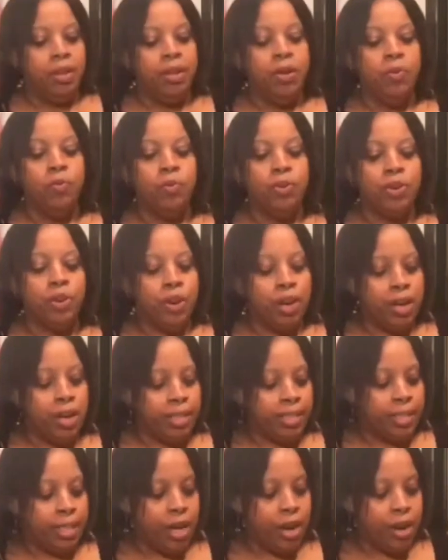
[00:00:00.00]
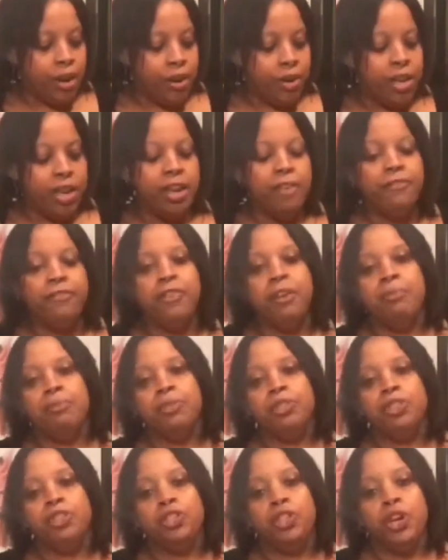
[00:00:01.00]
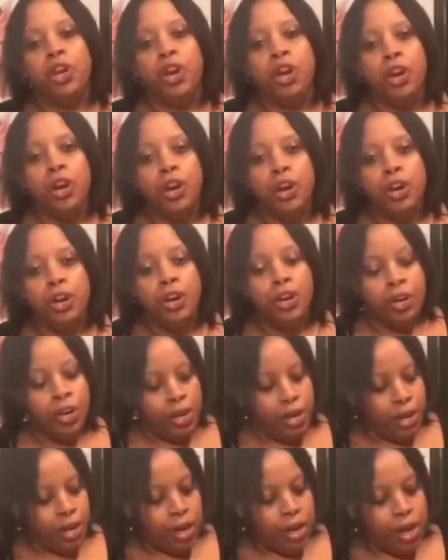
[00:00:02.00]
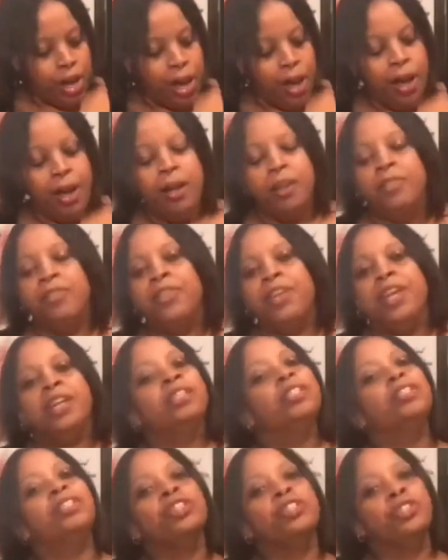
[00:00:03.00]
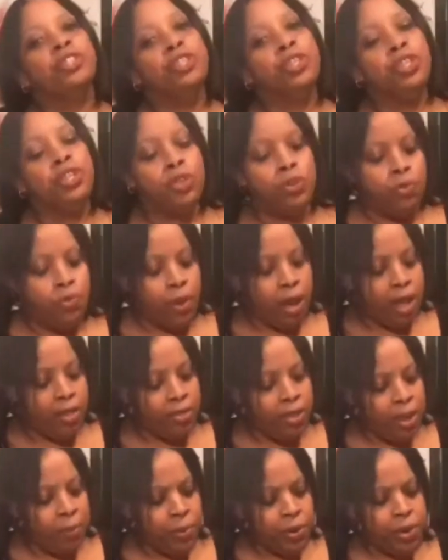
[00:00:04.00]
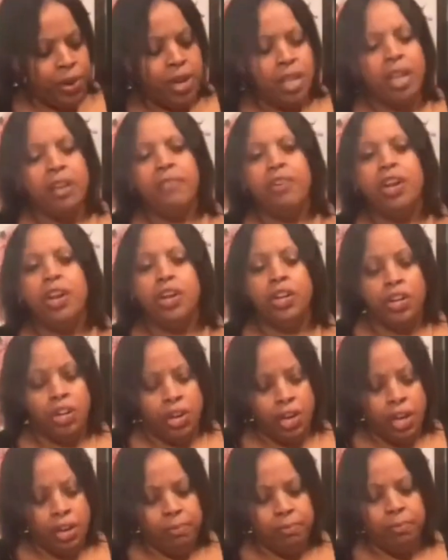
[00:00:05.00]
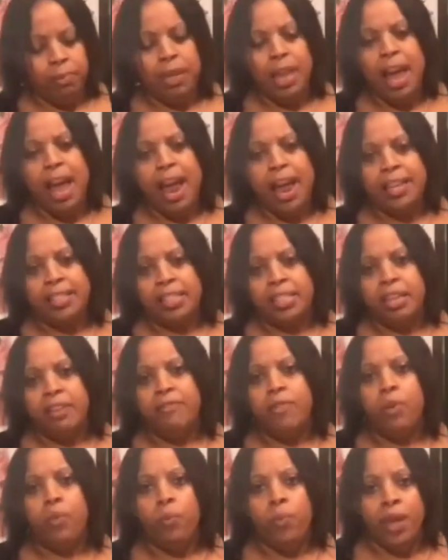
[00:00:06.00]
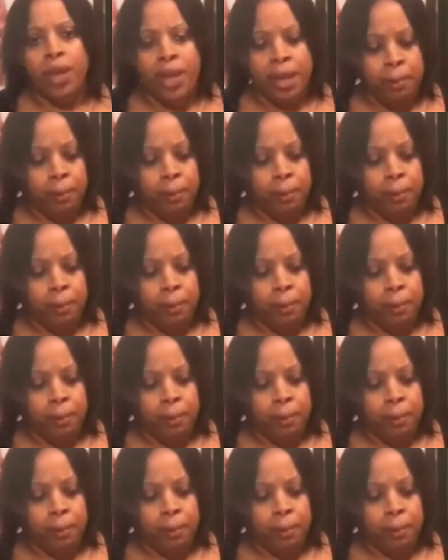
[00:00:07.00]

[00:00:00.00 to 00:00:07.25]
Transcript: We're going to turn it from stir, then to 2, and then we're going to give it a good blast of a whip.